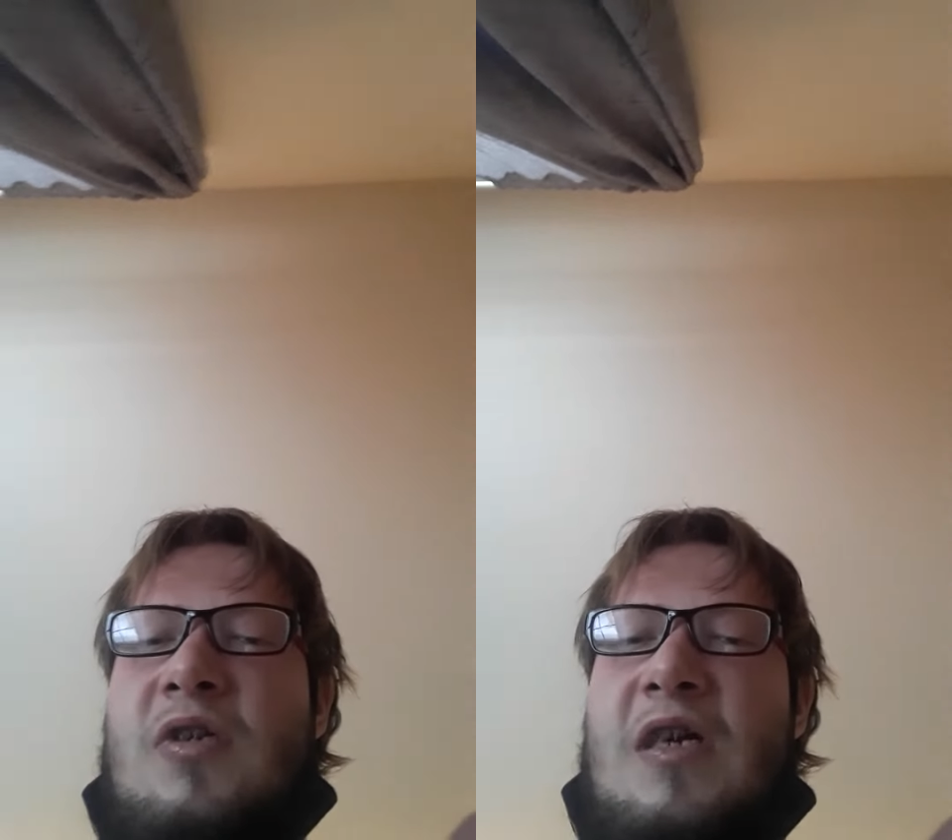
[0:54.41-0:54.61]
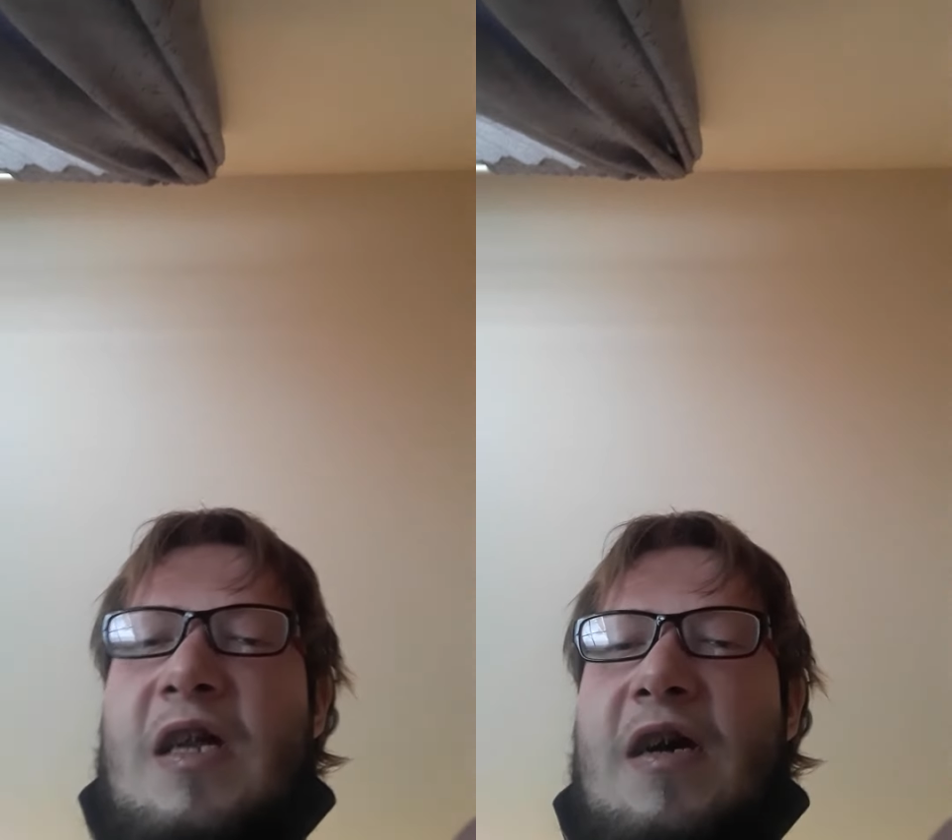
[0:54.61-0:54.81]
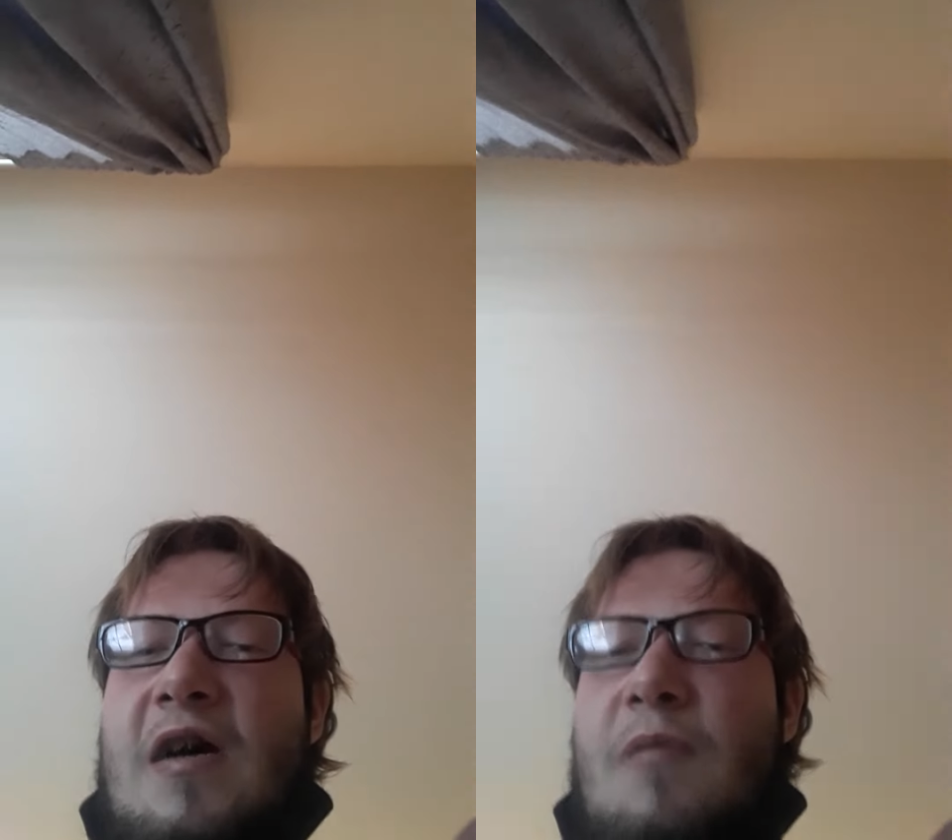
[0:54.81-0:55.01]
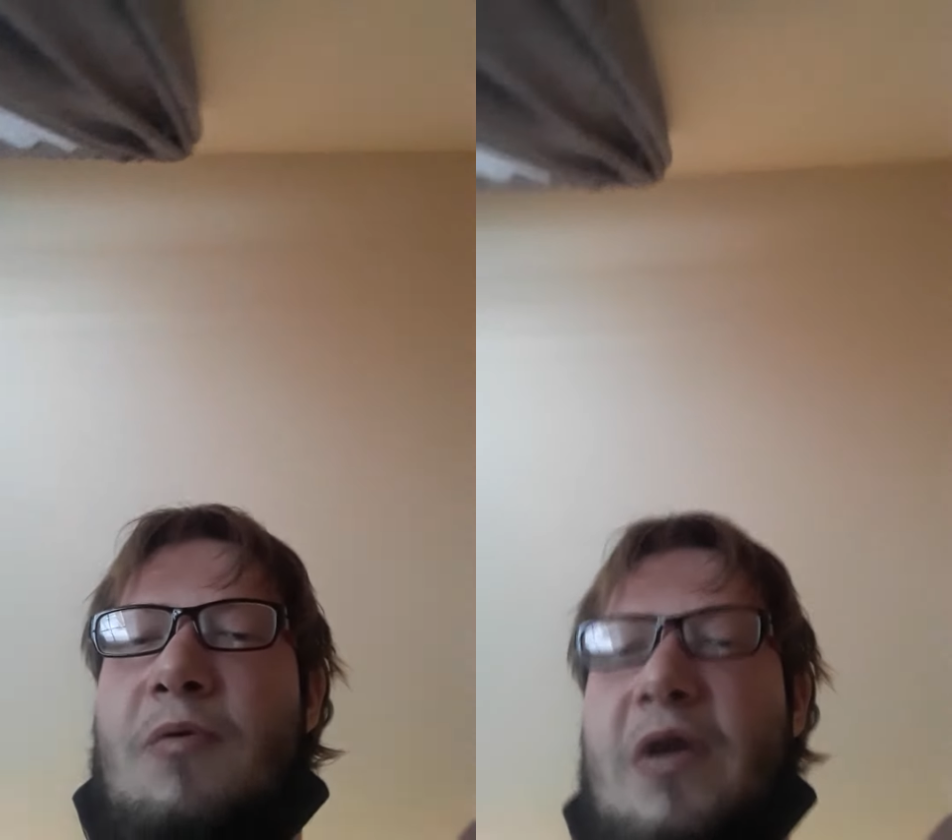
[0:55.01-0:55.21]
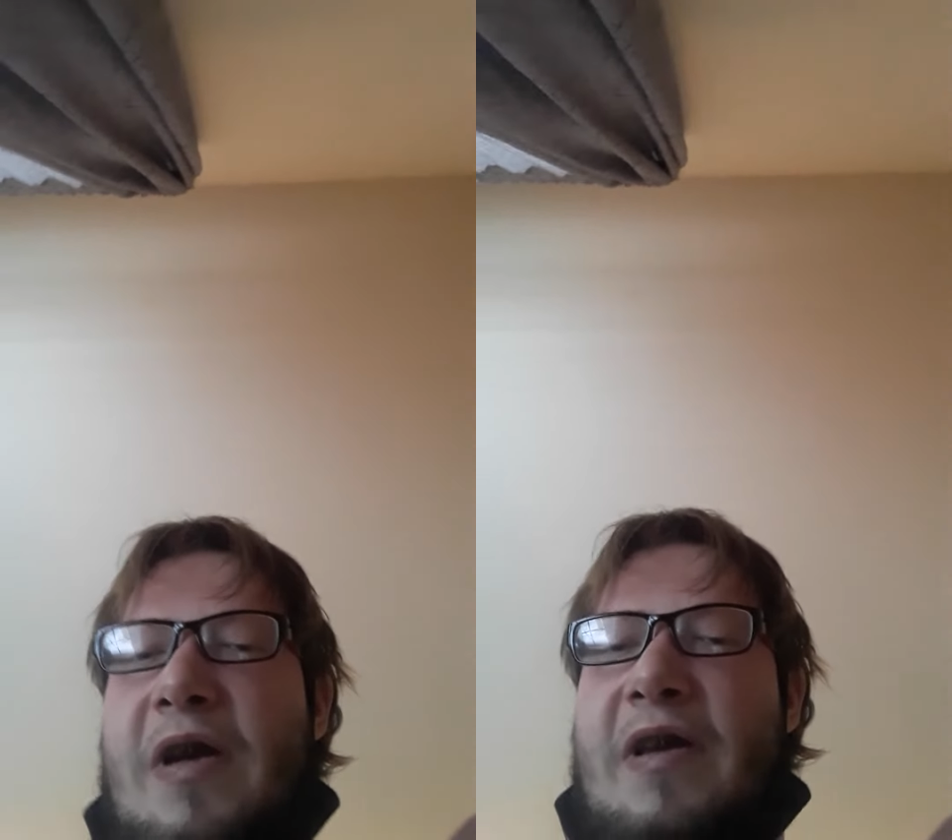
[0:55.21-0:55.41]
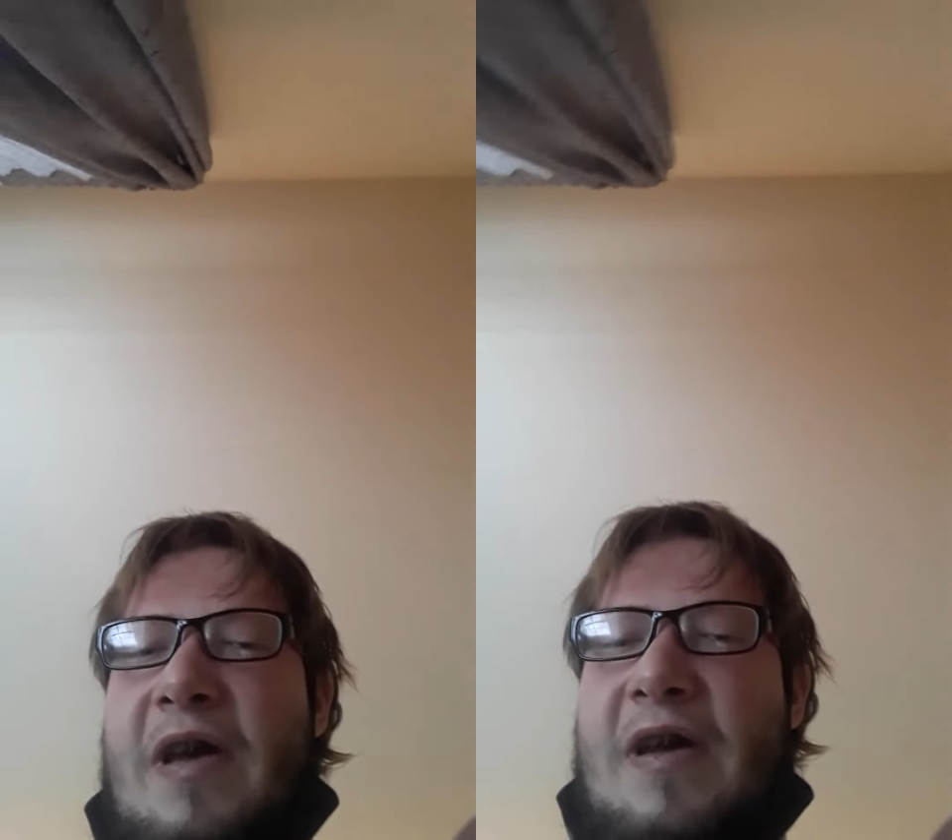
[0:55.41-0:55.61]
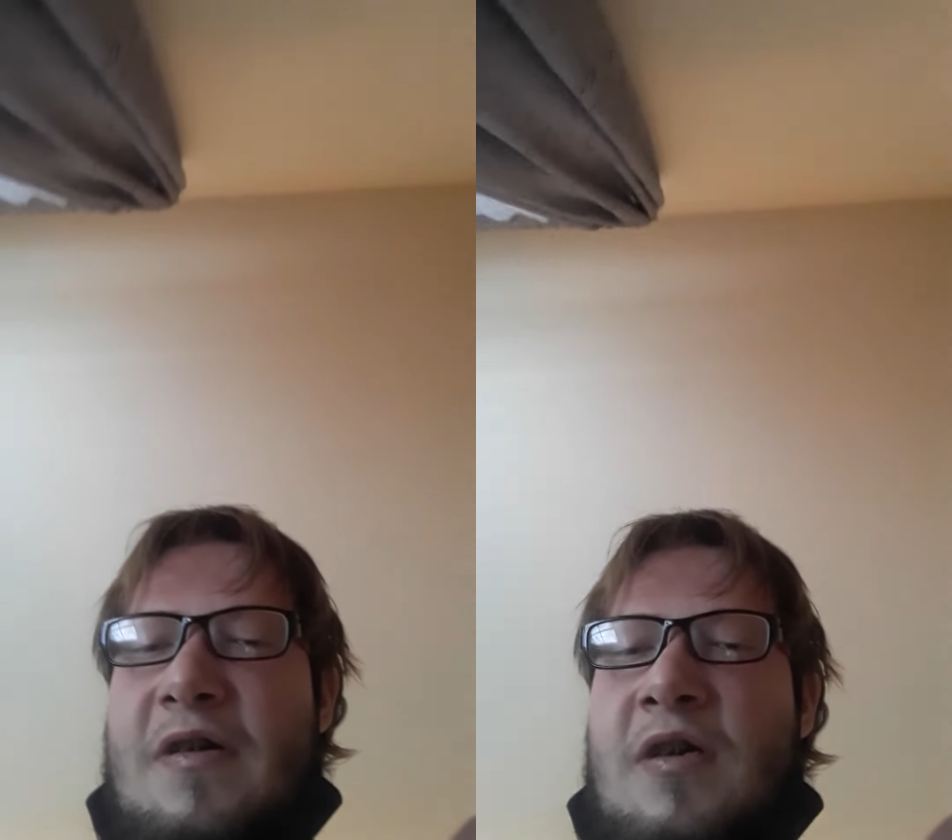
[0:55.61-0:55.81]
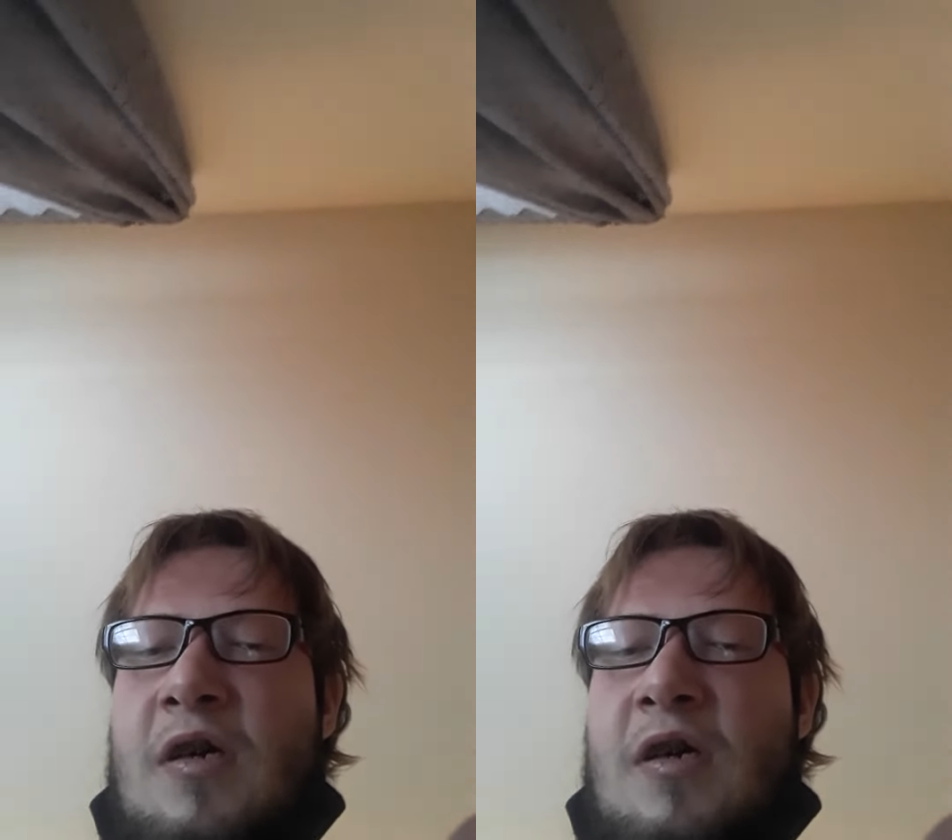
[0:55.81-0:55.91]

And I upper that K.